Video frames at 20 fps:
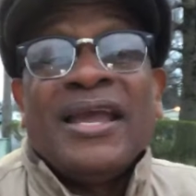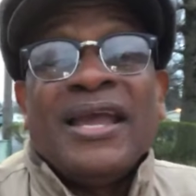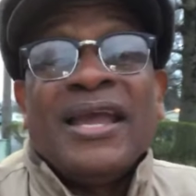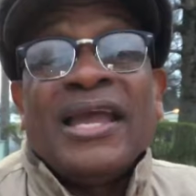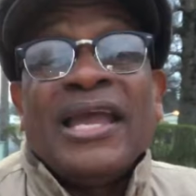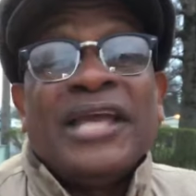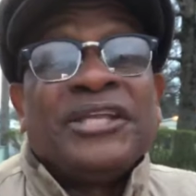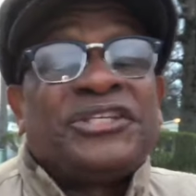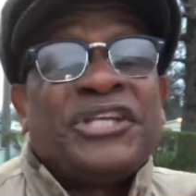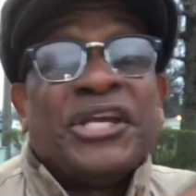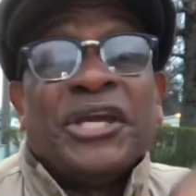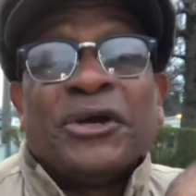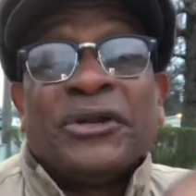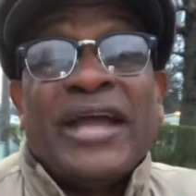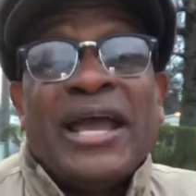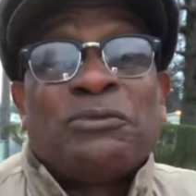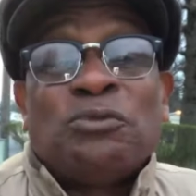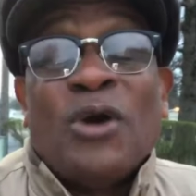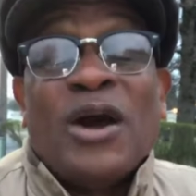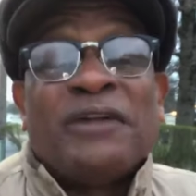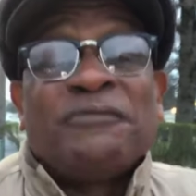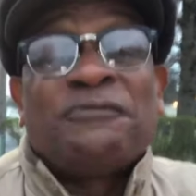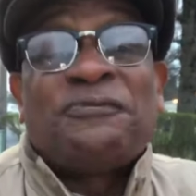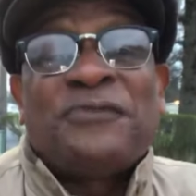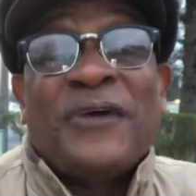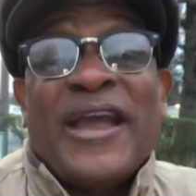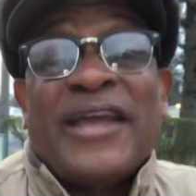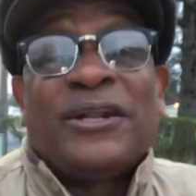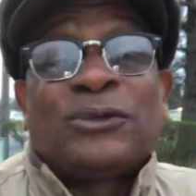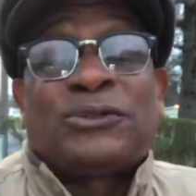until that one
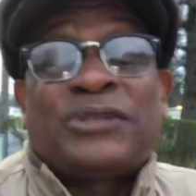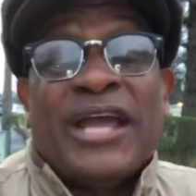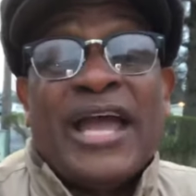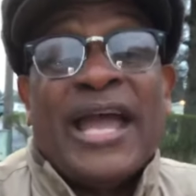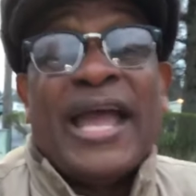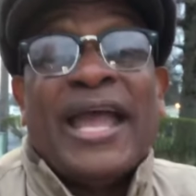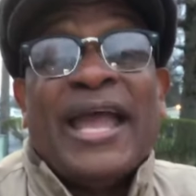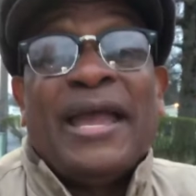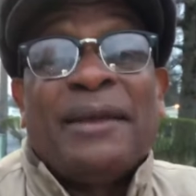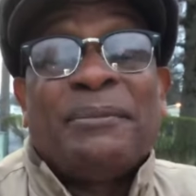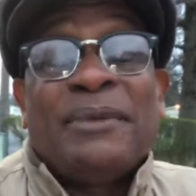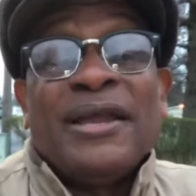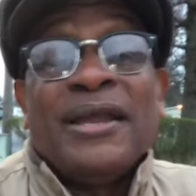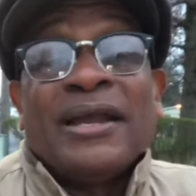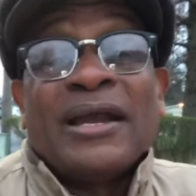fatal time.